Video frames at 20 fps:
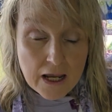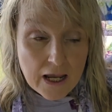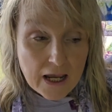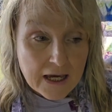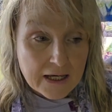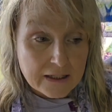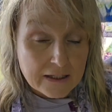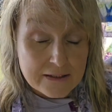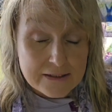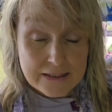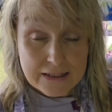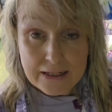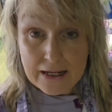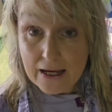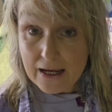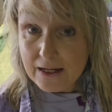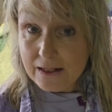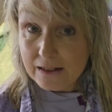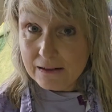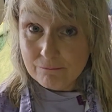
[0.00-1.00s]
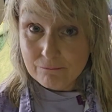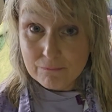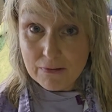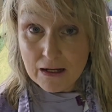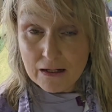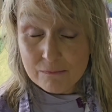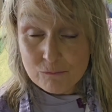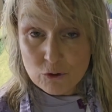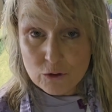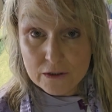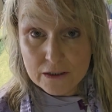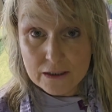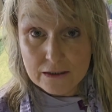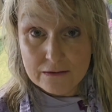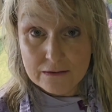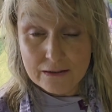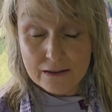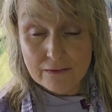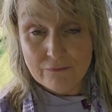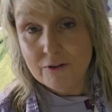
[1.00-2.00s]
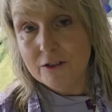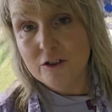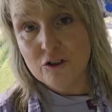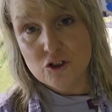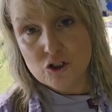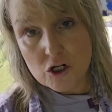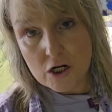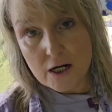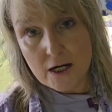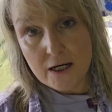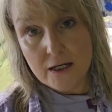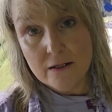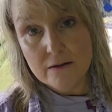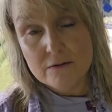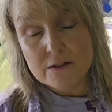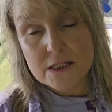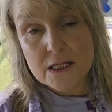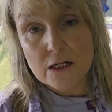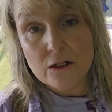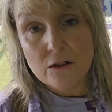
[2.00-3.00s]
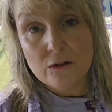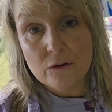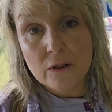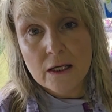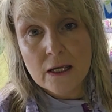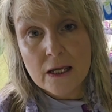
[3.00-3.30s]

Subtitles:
And I said, hey, I'm willing to give it a try. So